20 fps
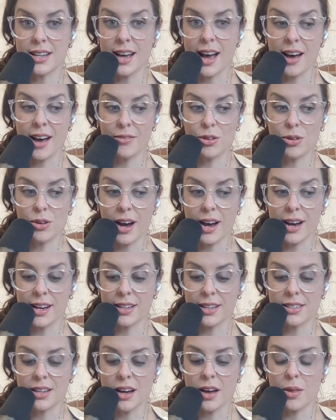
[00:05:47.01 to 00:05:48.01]
to have you
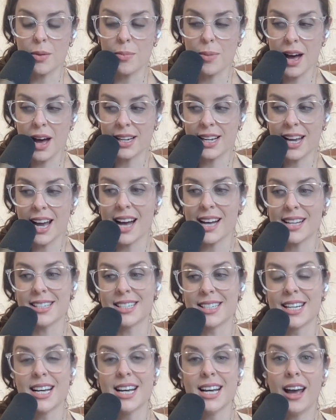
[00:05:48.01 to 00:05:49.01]
guys on the
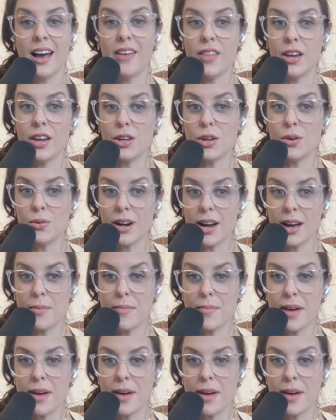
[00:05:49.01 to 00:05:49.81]
podcast. And then you and I